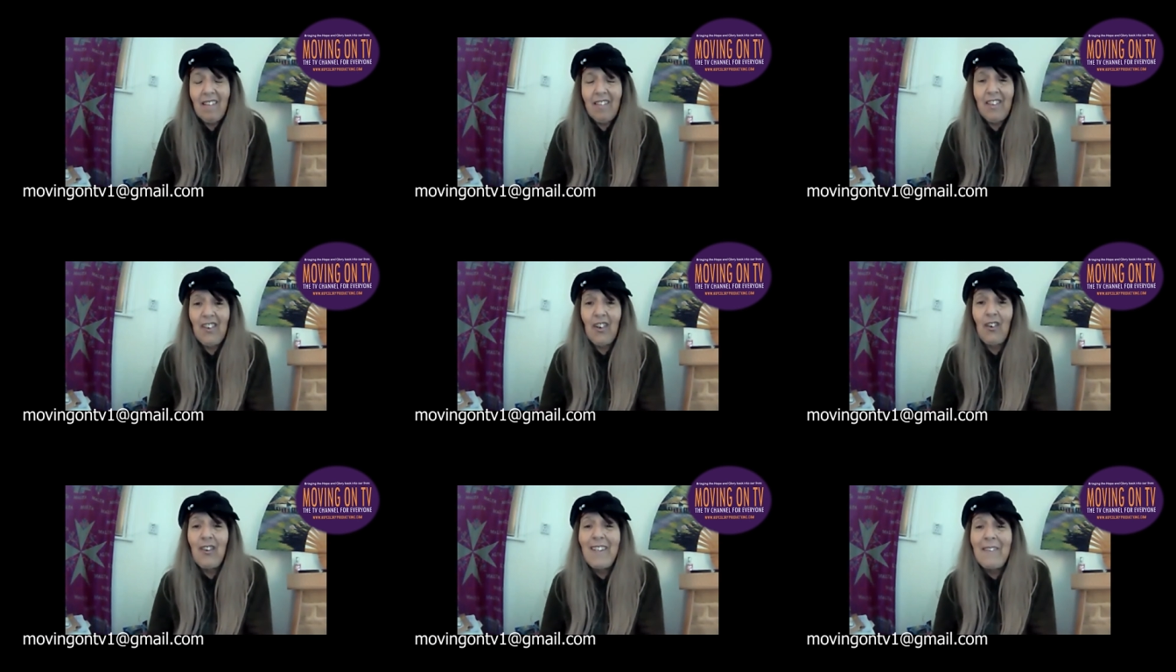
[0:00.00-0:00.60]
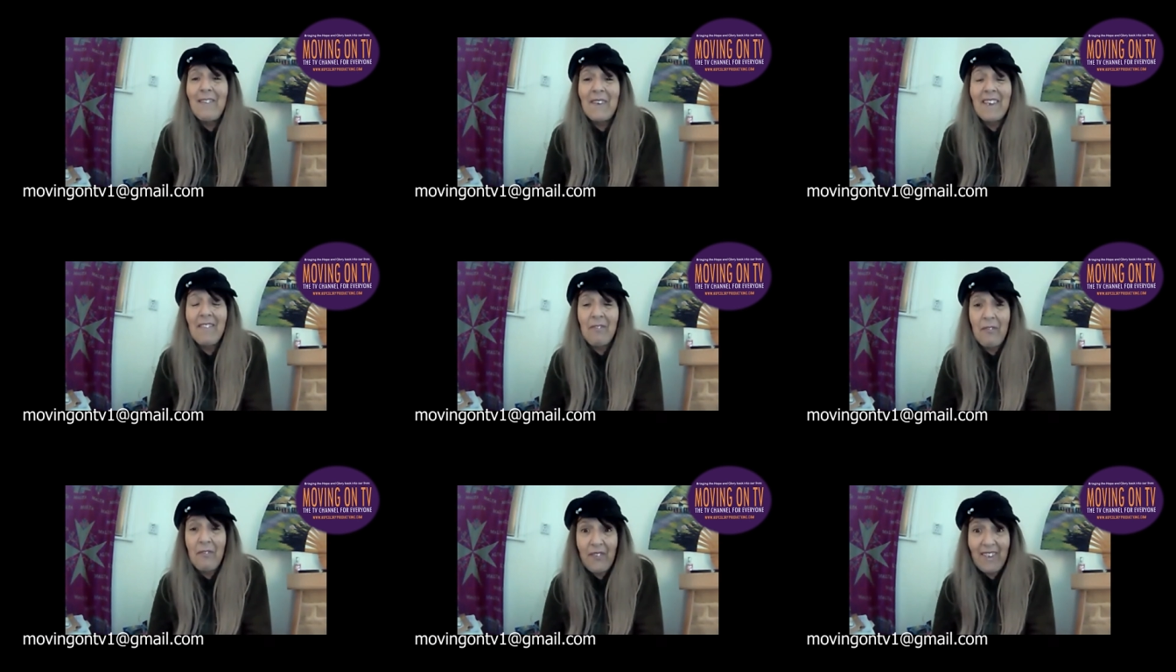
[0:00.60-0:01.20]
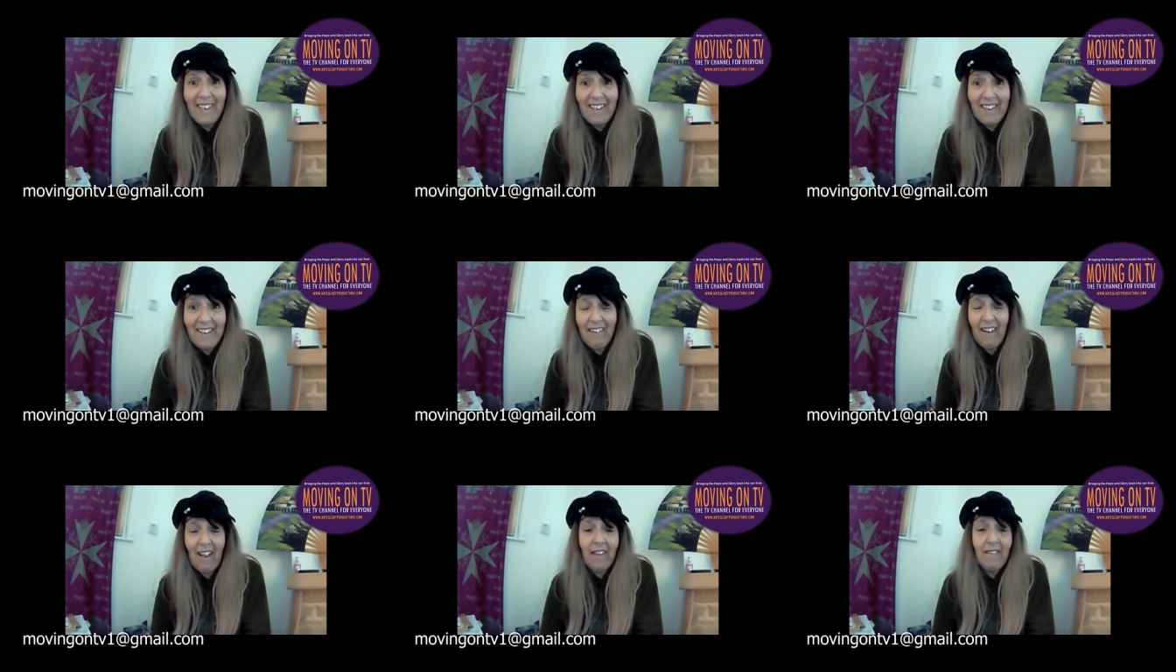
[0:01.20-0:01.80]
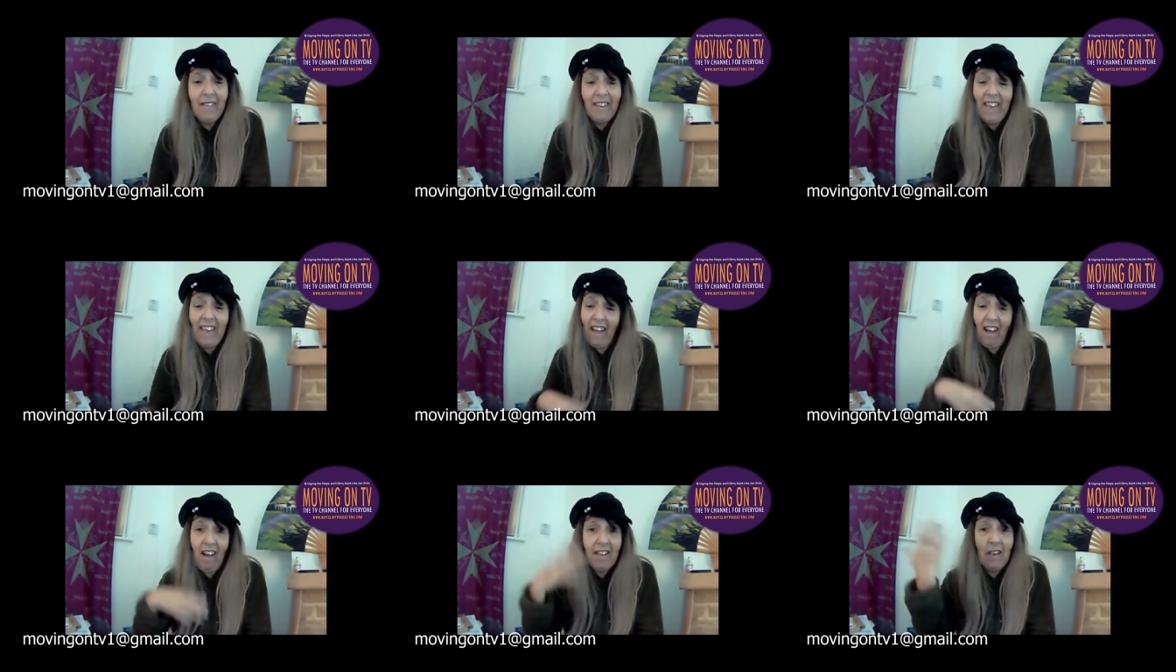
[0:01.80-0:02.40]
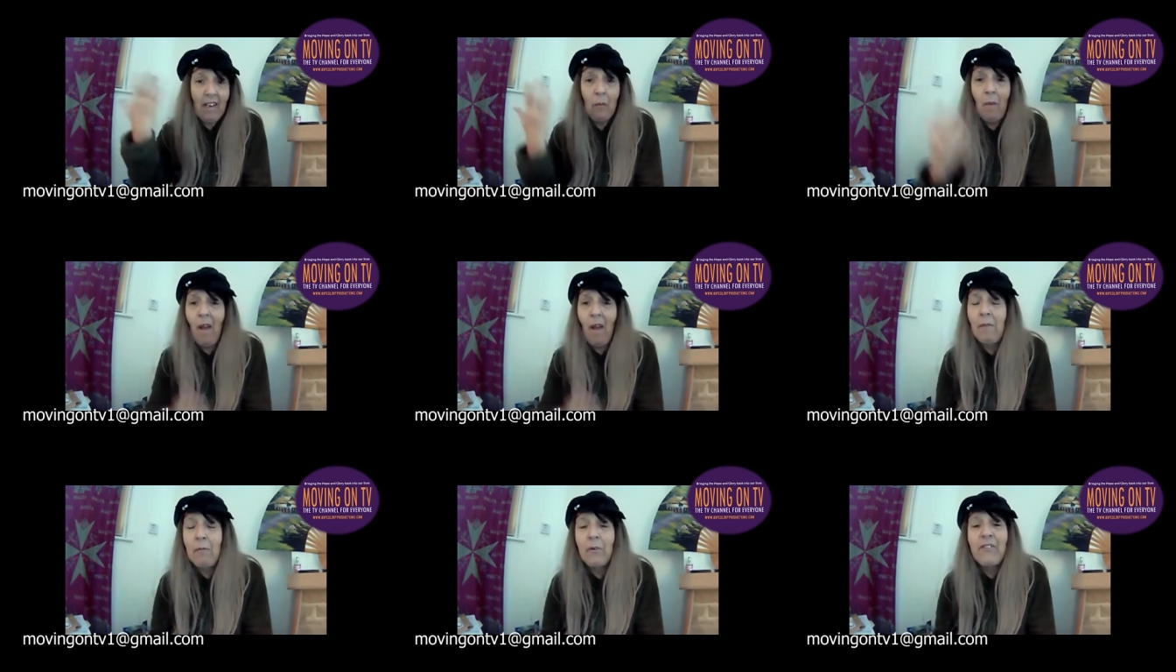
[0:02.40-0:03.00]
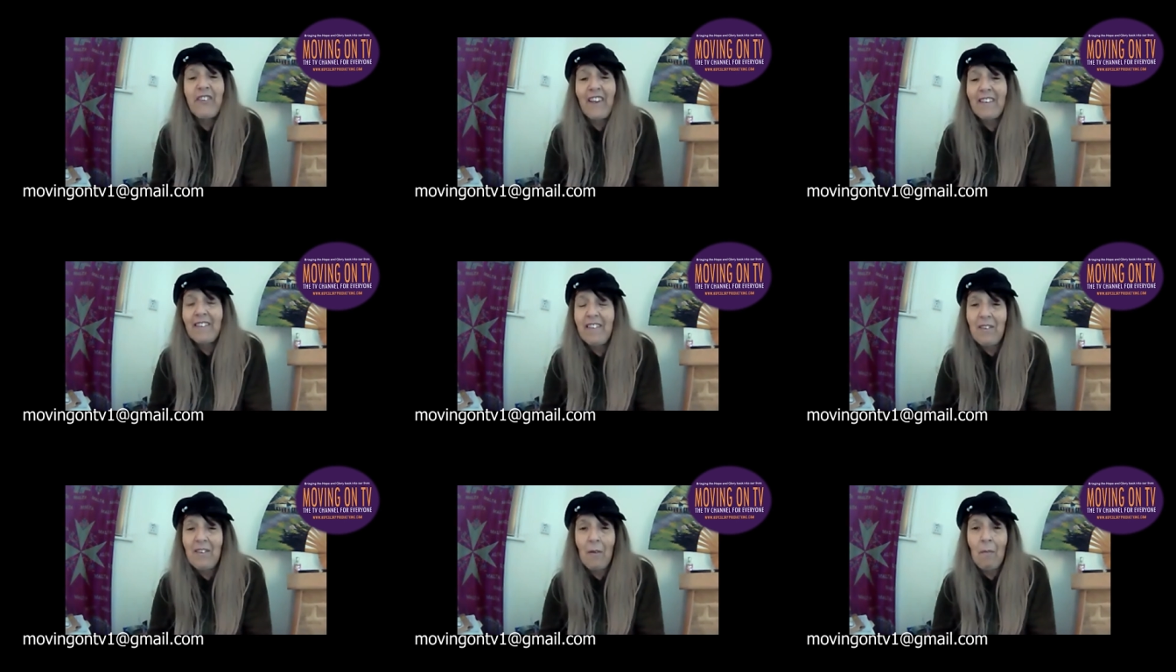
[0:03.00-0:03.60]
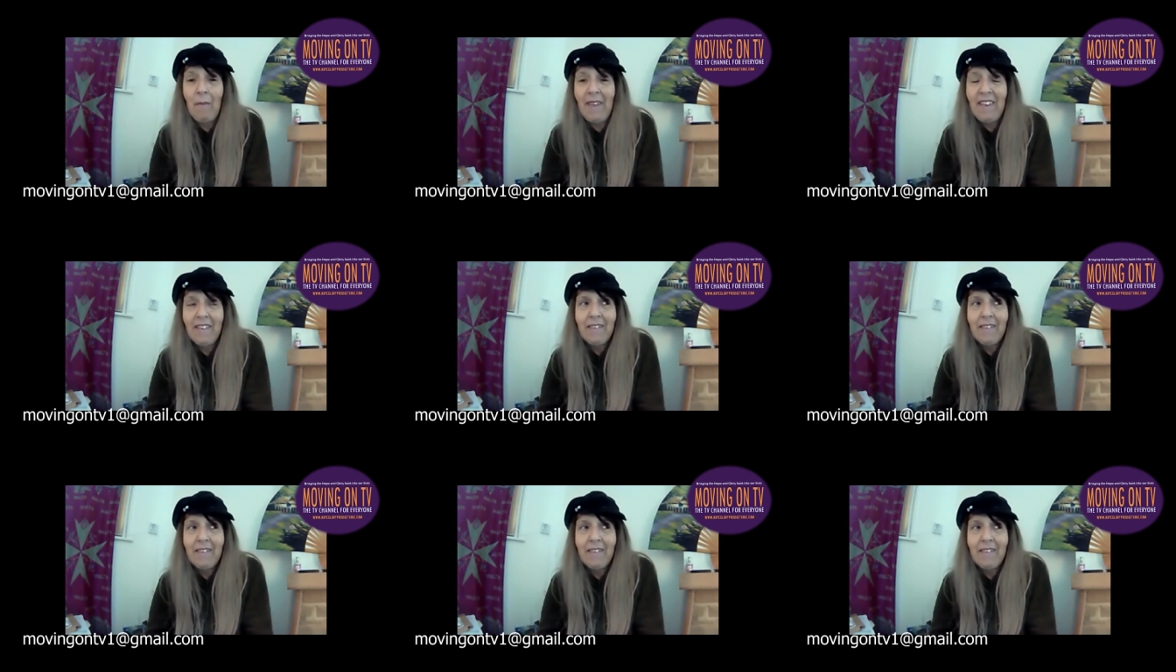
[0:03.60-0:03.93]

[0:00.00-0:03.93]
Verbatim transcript: You're all living in fear. And yeah, I don't mind projectors on me.